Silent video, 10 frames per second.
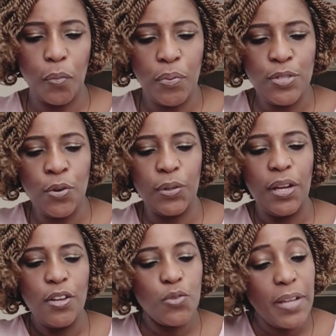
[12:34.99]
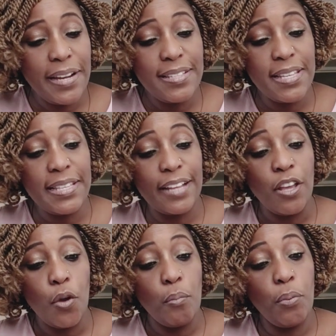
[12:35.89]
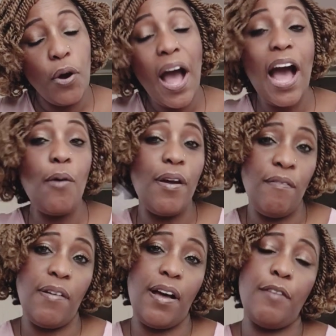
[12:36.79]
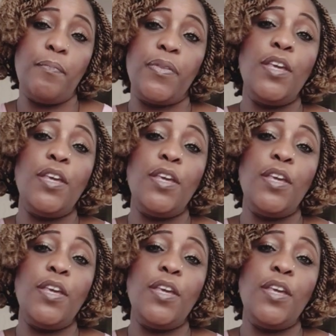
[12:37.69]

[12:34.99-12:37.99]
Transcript: Praise God. So that is saying that, but however,